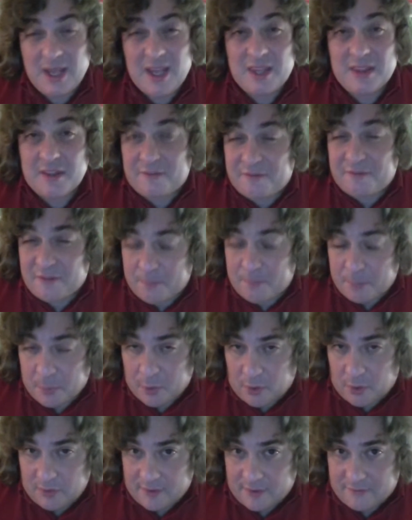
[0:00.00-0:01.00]
The
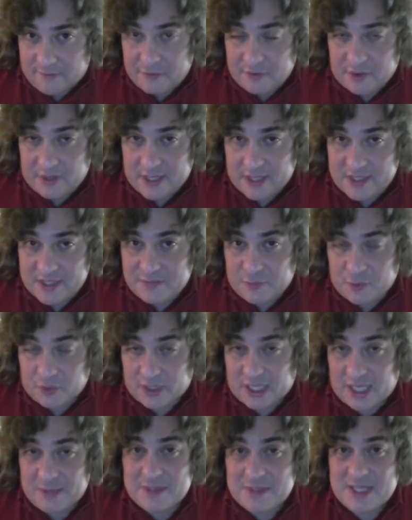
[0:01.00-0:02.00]
football that for the last 4
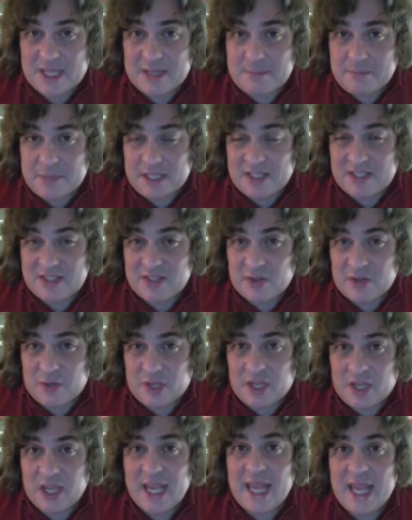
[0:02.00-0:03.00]
games had
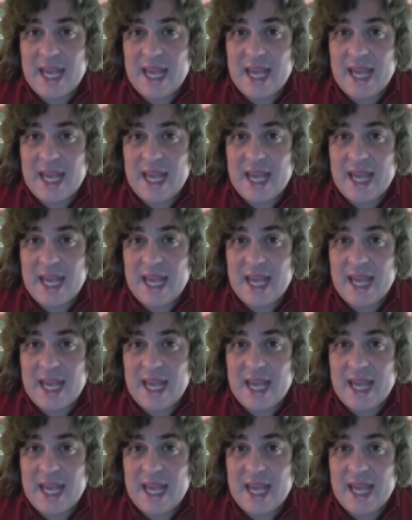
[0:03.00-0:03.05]
Minnesota